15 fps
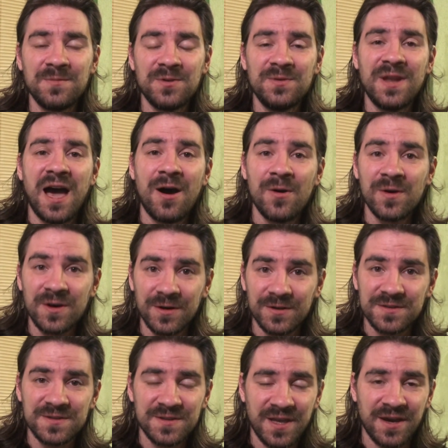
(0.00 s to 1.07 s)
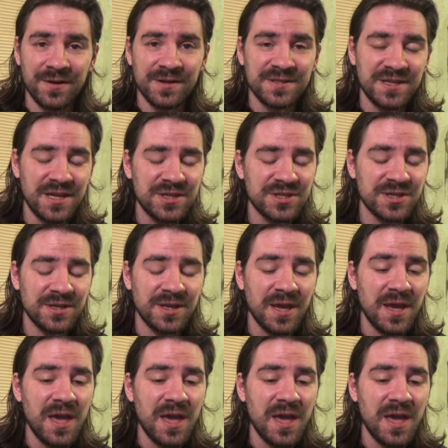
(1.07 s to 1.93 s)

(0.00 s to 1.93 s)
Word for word: you now got their attention